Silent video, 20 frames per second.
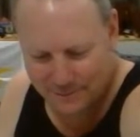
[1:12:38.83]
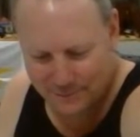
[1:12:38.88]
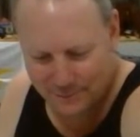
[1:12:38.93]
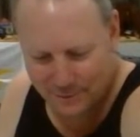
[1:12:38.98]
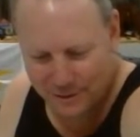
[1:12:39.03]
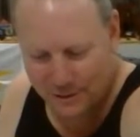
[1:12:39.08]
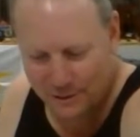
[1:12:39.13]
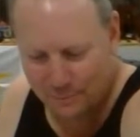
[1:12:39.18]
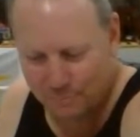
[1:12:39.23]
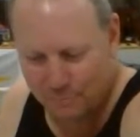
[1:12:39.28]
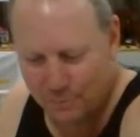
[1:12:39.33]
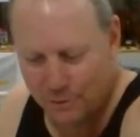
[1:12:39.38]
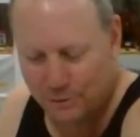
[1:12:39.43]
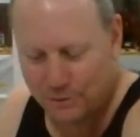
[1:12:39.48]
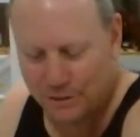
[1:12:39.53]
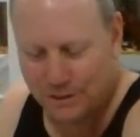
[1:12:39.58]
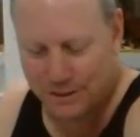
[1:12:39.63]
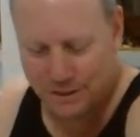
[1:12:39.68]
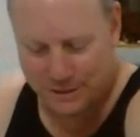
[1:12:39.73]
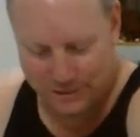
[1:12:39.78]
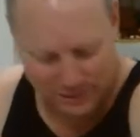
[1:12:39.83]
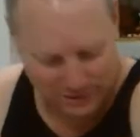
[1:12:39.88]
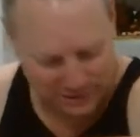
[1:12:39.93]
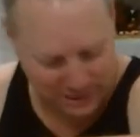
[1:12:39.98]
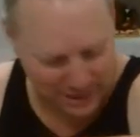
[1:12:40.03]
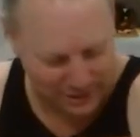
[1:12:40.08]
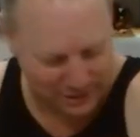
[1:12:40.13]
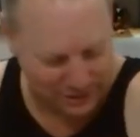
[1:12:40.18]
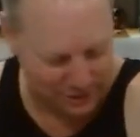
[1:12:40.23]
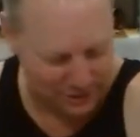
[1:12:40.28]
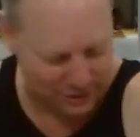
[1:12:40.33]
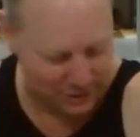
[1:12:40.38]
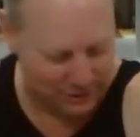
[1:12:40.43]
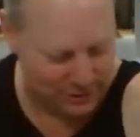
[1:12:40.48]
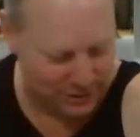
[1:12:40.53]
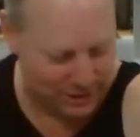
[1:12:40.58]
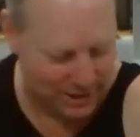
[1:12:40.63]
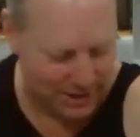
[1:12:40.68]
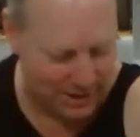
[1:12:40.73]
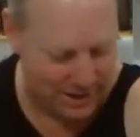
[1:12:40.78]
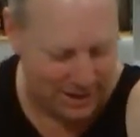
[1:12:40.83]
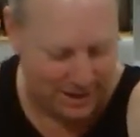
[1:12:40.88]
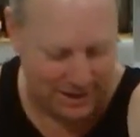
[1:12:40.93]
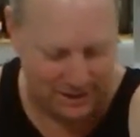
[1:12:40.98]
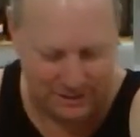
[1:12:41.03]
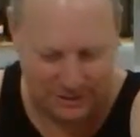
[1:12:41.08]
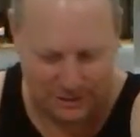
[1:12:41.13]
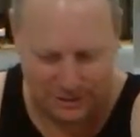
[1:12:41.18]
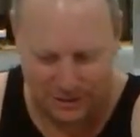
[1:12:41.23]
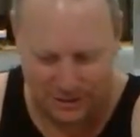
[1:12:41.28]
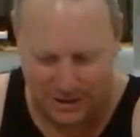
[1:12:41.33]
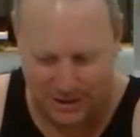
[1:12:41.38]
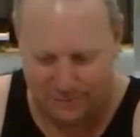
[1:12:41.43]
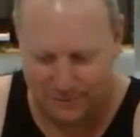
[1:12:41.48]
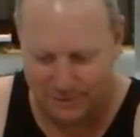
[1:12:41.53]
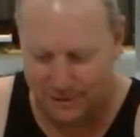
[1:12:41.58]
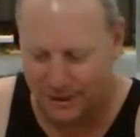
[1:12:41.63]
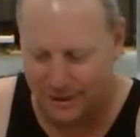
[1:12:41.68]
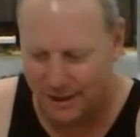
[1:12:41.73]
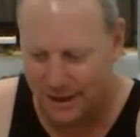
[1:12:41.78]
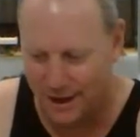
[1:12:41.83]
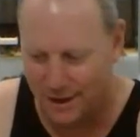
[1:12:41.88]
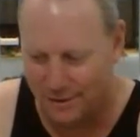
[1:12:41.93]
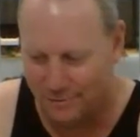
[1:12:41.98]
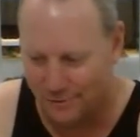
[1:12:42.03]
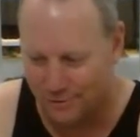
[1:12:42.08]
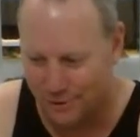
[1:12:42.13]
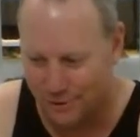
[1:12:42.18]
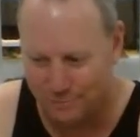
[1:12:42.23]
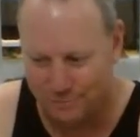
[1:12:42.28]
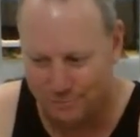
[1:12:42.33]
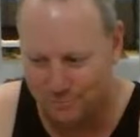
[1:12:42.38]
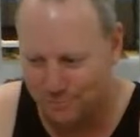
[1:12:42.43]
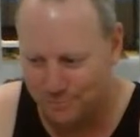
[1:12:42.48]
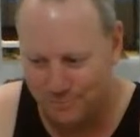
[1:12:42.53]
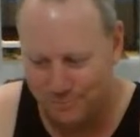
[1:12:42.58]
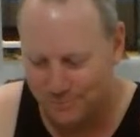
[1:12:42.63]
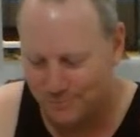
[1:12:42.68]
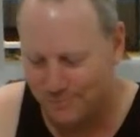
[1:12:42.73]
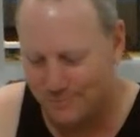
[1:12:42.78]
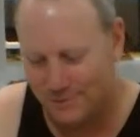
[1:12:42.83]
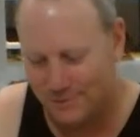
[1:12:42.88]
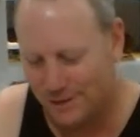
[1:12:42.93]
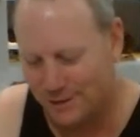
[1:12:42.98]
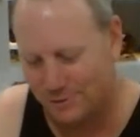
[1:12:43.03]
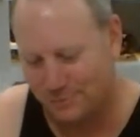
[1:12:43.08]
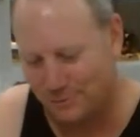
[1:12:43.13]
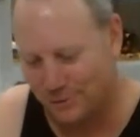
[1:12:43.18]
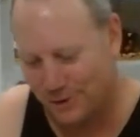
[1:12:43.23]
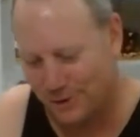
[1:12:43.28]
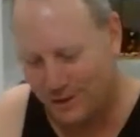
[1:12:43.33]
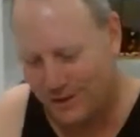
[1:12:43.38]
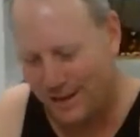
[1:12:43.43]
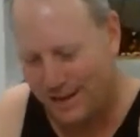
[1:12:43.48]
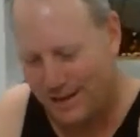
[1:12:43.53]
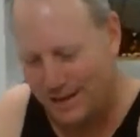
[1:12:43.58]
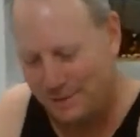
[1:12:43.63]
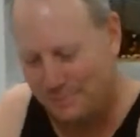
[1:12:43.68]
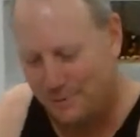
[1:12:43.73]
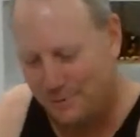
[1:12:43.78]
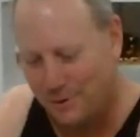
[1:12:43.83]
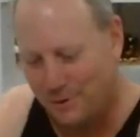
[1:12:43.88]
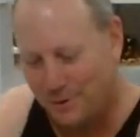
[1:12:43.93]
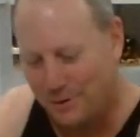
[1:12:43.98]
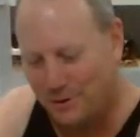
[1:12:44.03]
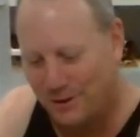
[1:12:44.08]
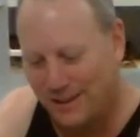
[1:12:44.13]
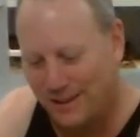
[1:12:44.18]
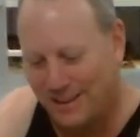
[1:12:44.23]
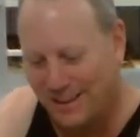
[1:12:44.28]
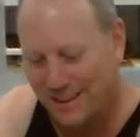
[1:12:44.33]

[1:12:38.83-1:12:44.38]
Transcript: When you build an extension onto your house to have a Lego room, it doesn't work anymore.